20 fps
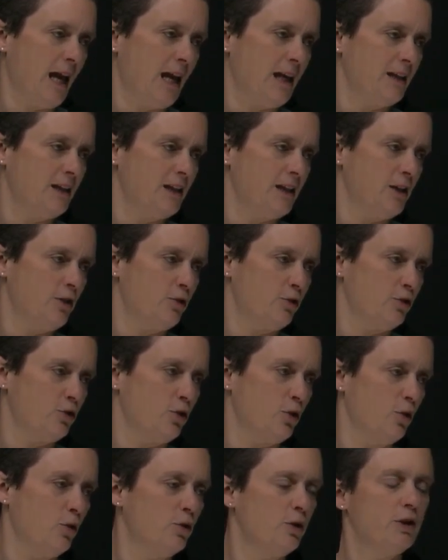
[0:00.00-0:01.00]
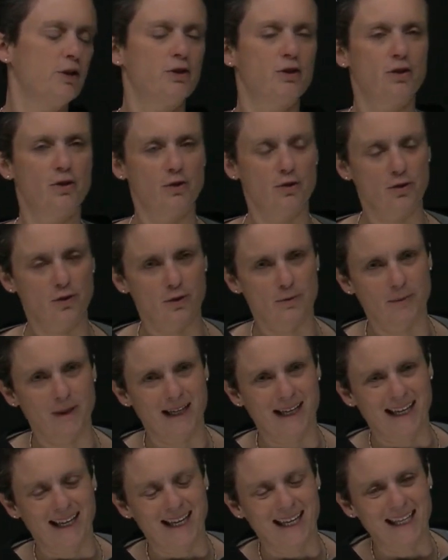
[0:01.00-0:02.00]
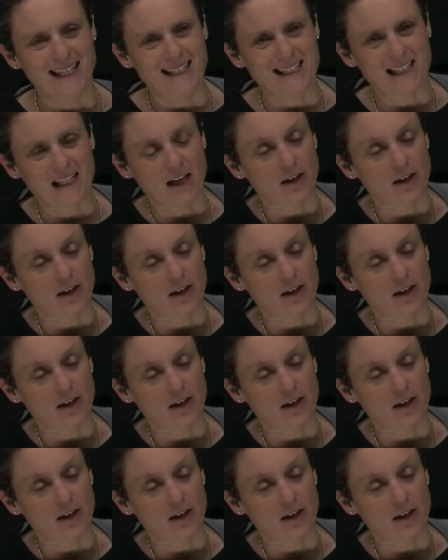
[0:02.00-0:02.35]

And serotonin syndrome is